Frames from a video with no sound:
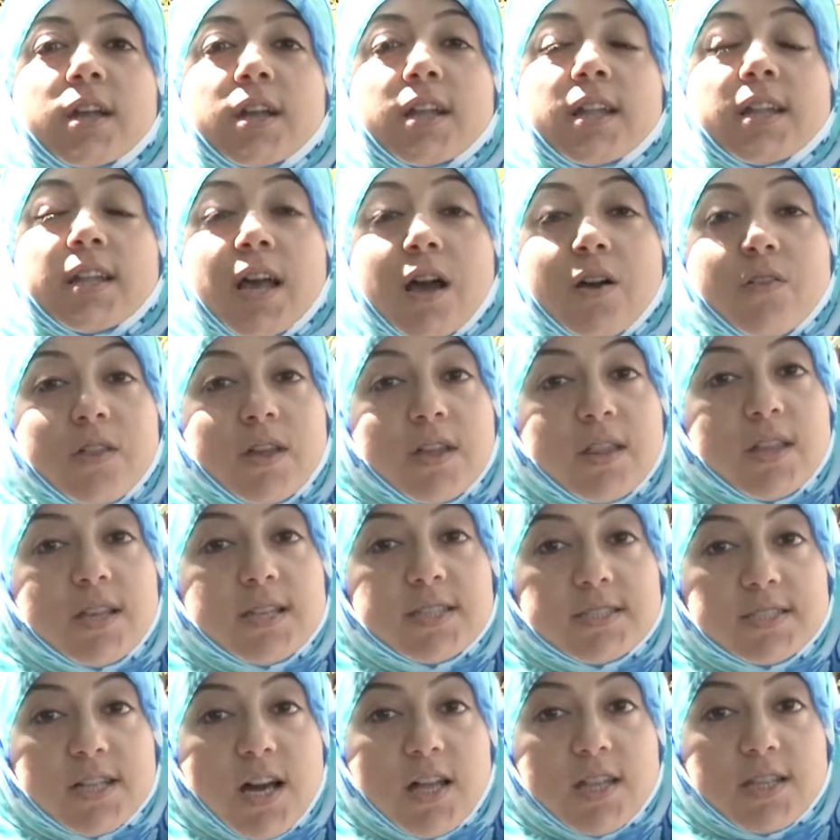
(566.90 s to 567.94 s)
Now that they
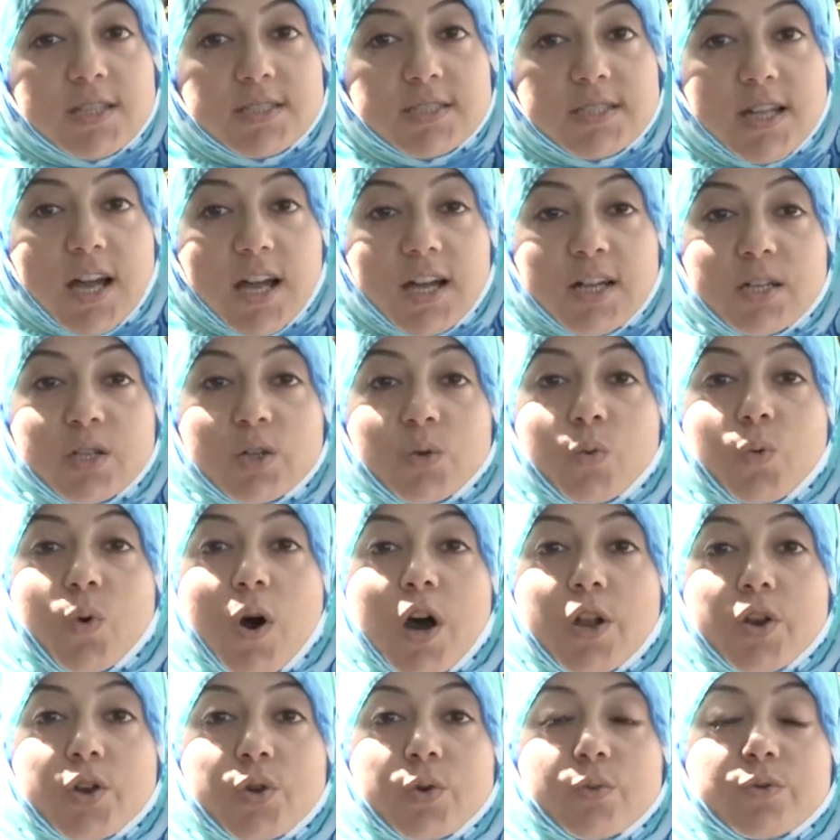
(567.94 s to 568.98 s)
saw the sign,
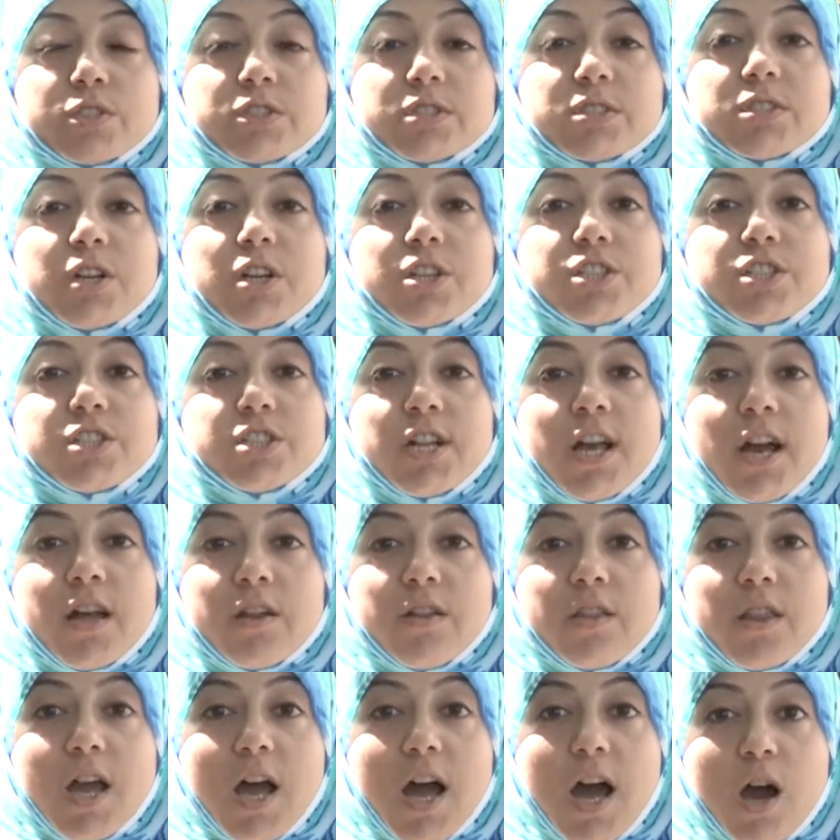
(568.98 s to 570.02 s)
water was gushing out
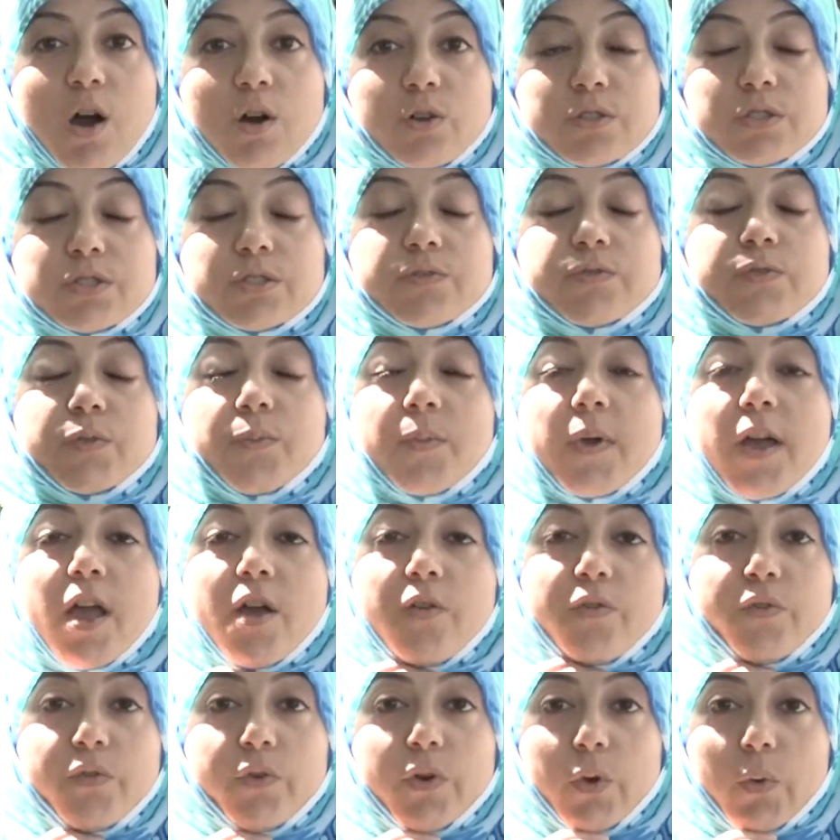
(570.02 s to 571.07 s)
of the house from
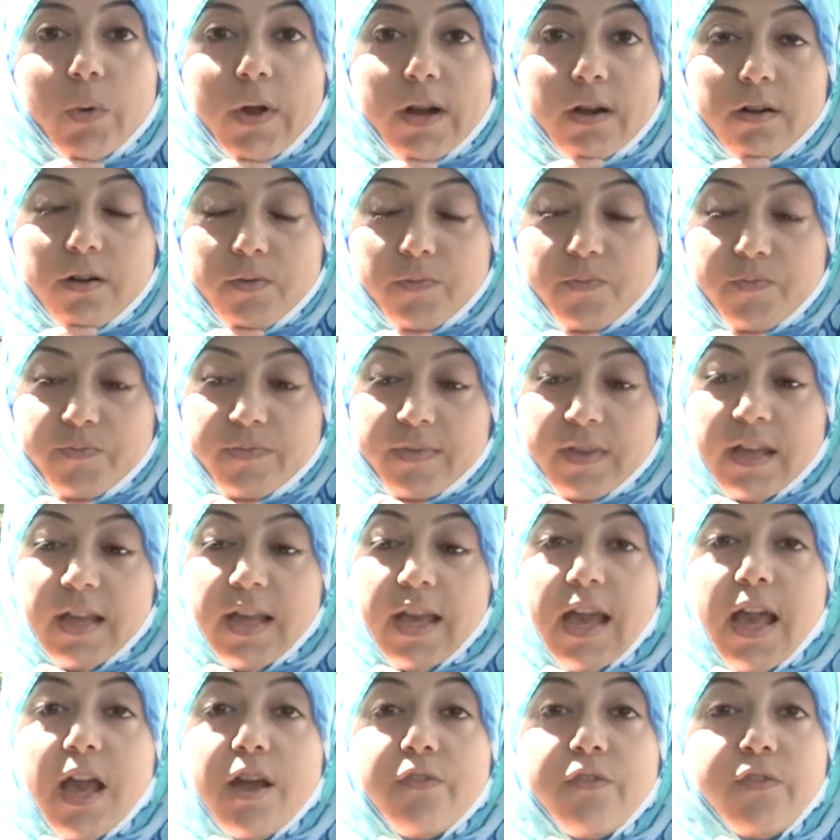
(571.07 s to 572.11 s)
everywhere.
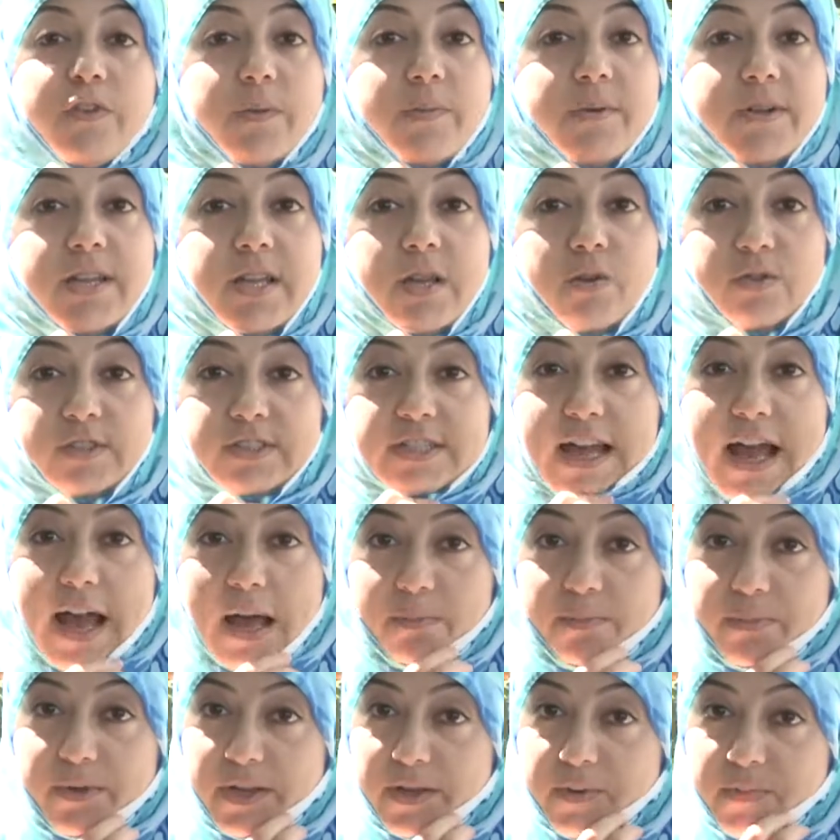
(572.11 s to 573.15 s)
Everybody was
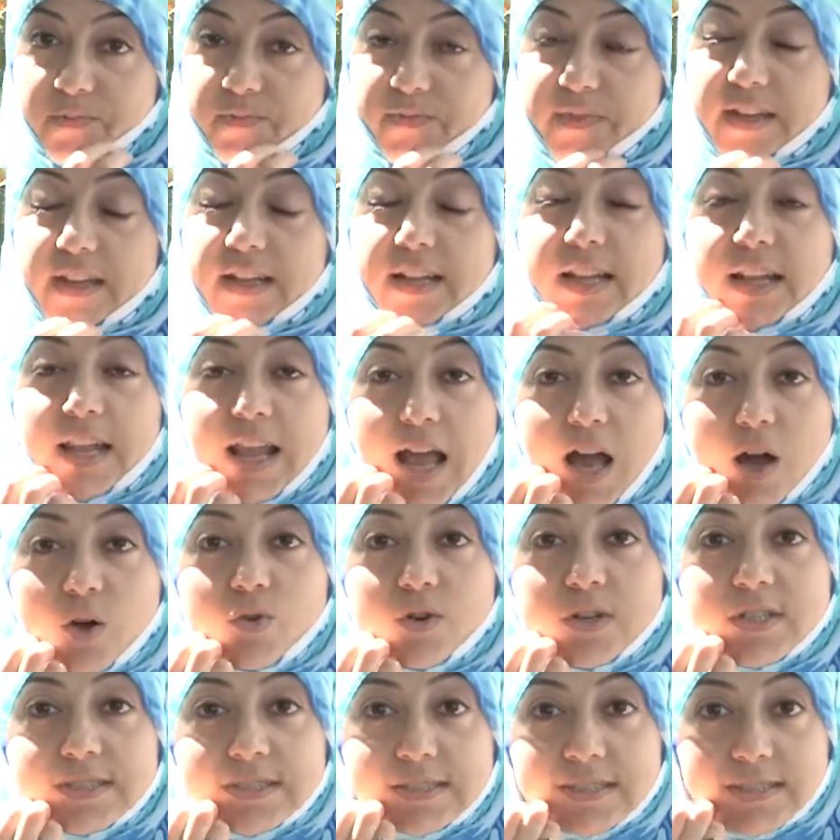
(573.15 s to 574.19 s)
happy. Now
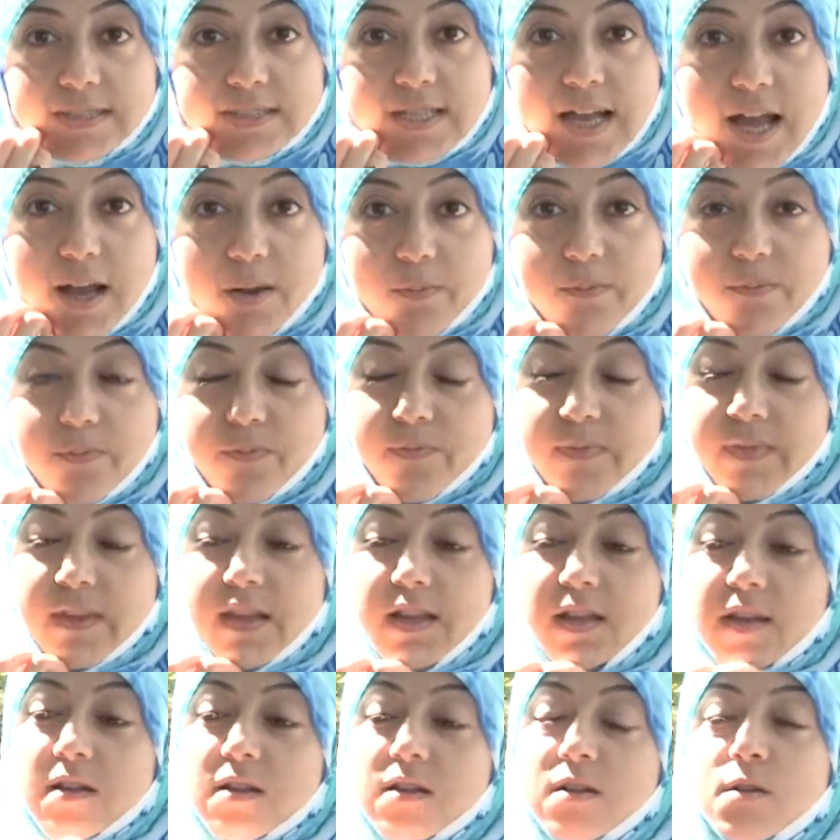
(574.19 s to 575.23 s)
is the time.
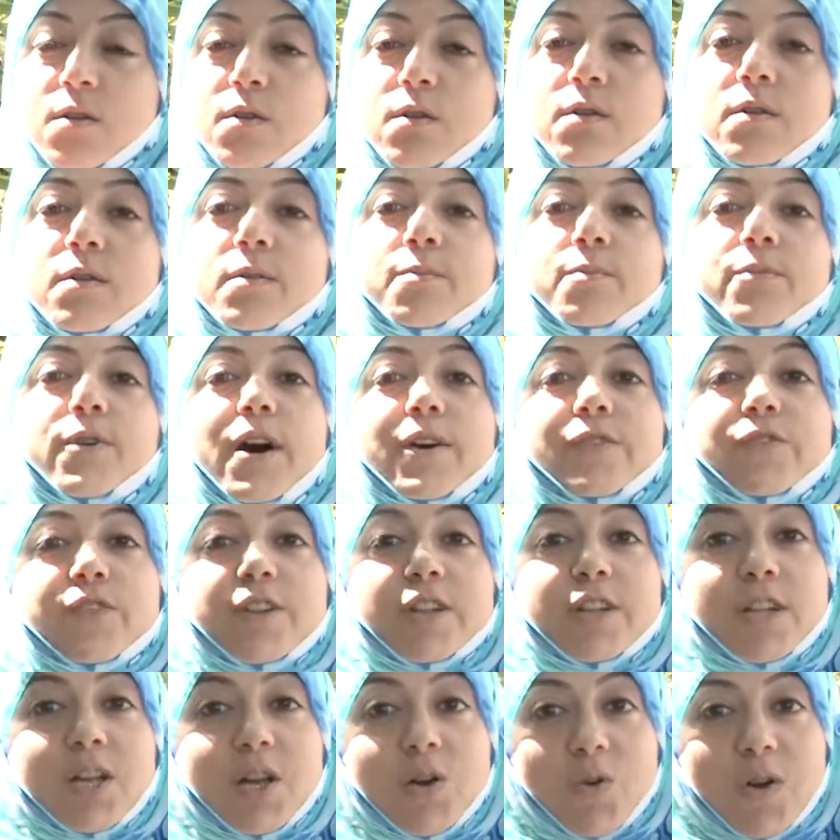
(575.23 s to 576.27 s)

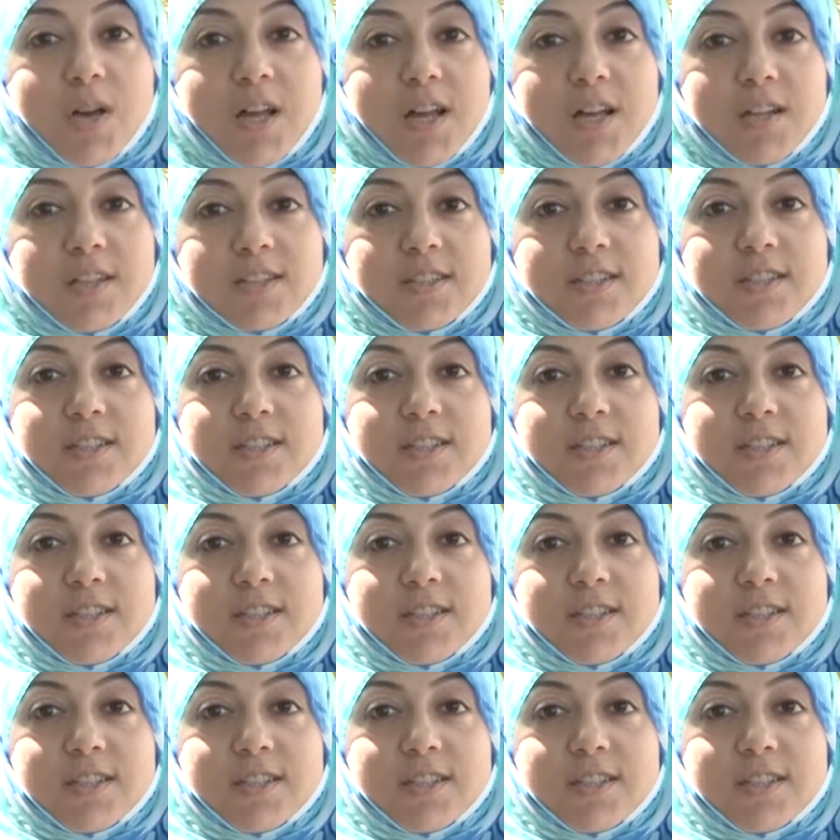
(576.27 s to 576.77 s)
Prophet Noah